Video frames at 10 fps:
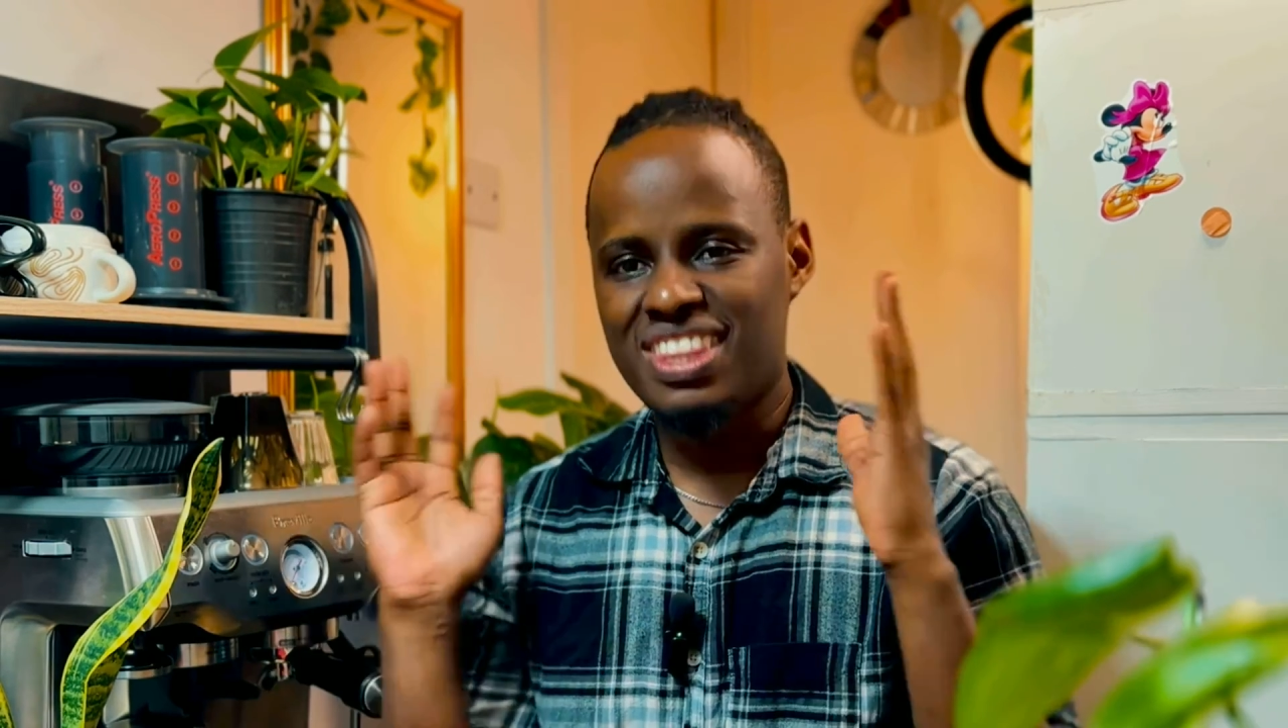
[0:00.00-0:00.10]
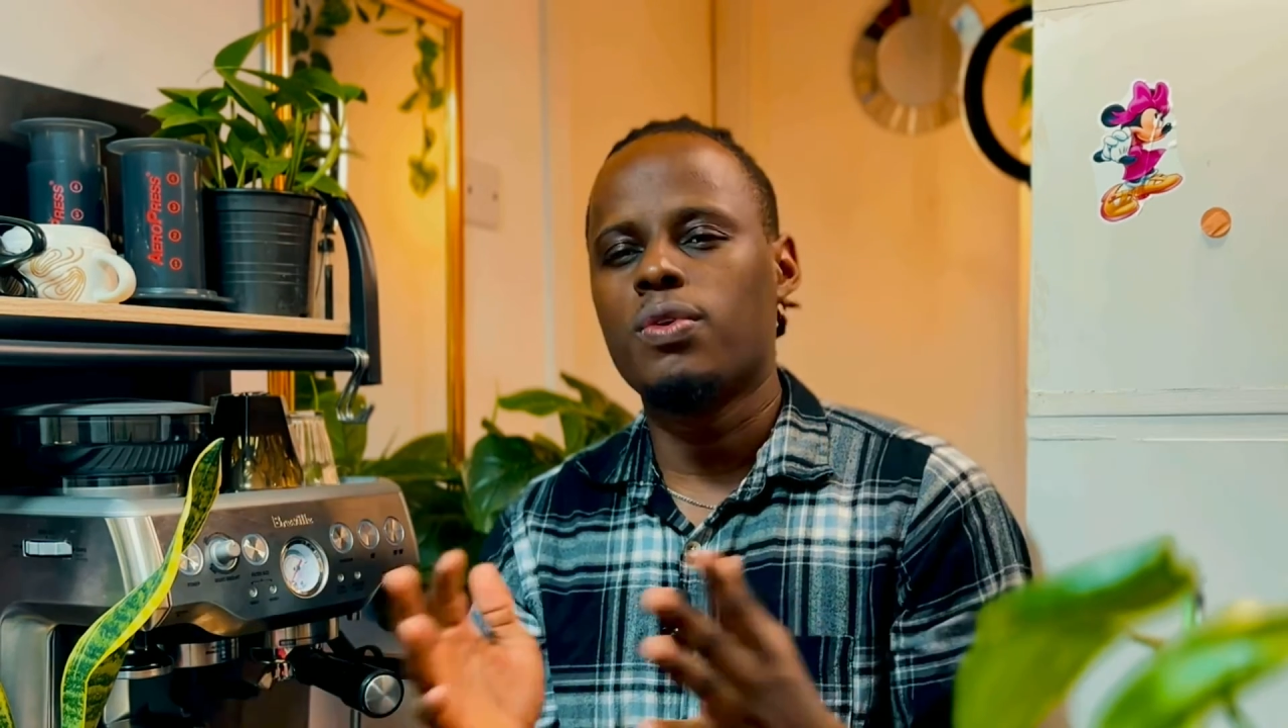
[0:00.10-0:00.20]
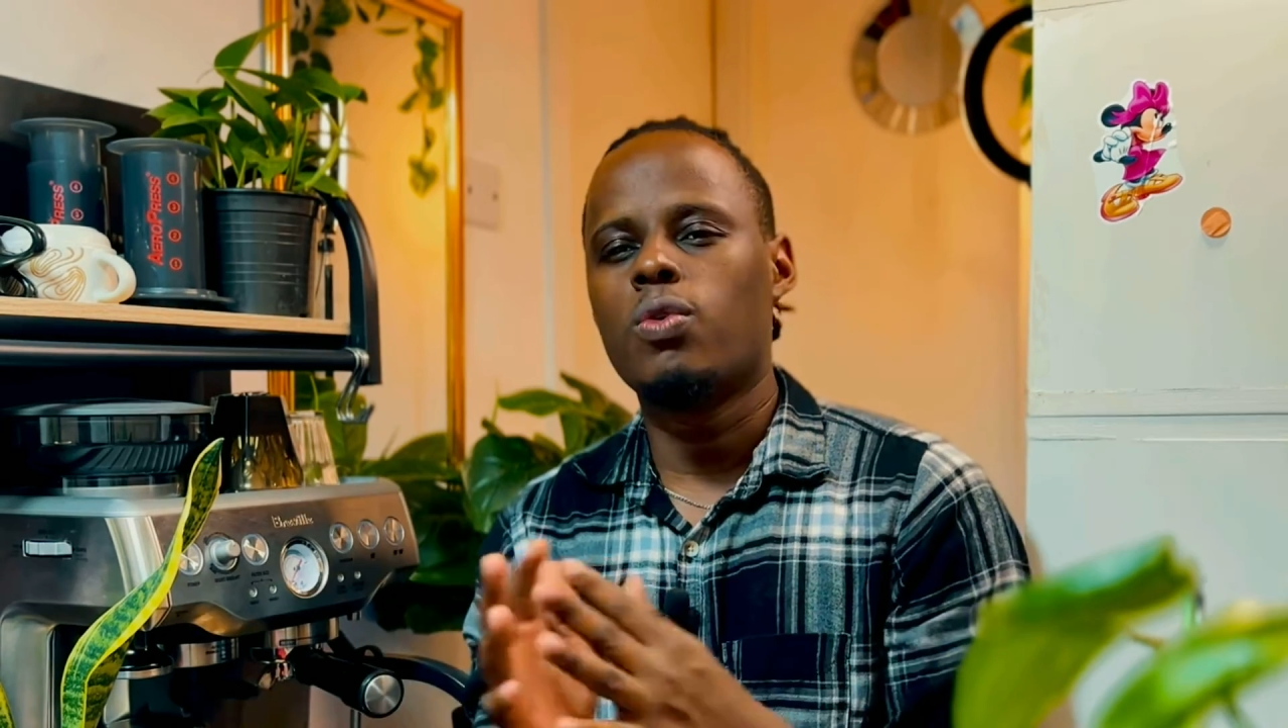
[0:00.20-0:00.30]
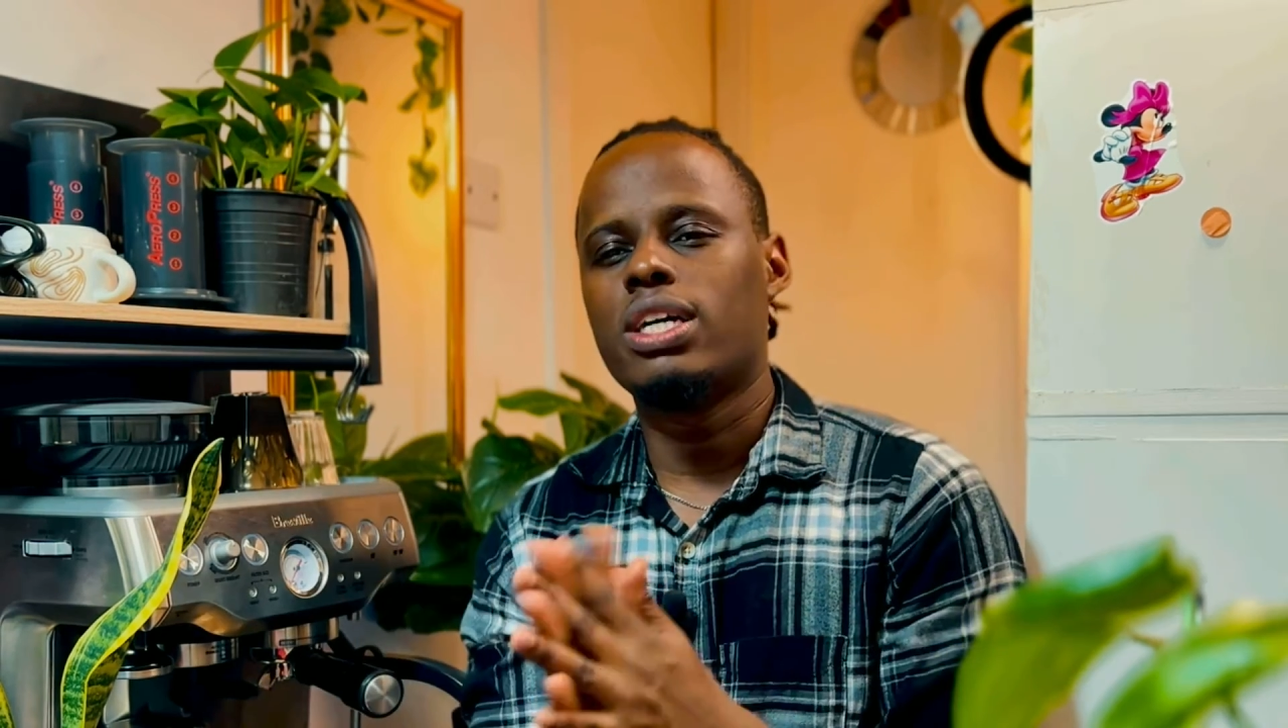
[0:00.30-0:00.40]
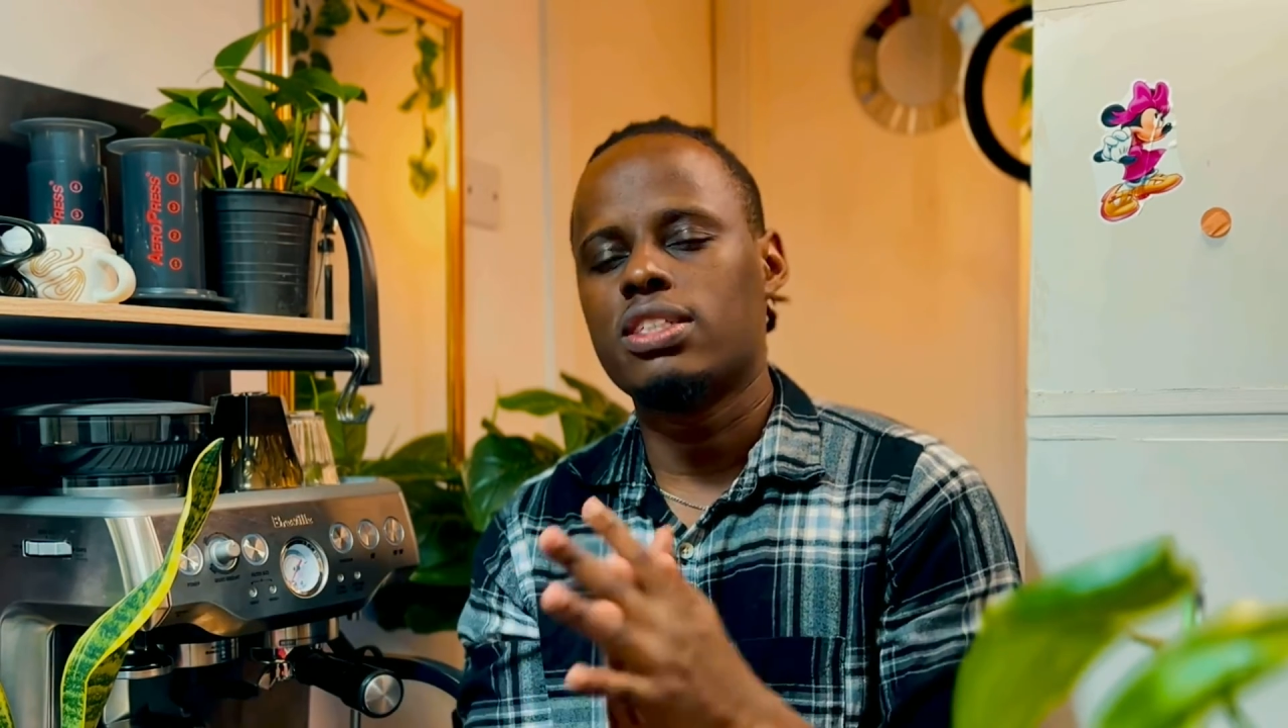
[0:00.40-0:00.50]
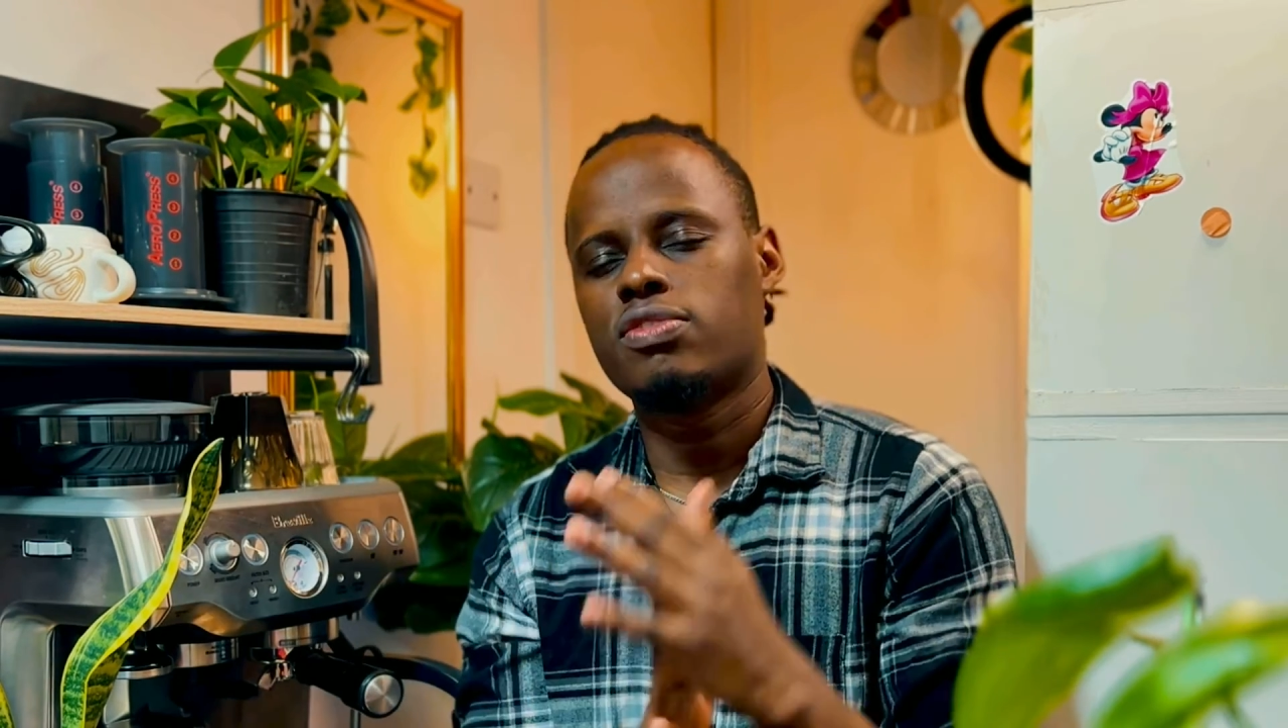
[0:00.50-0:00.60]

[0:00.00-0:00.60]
you want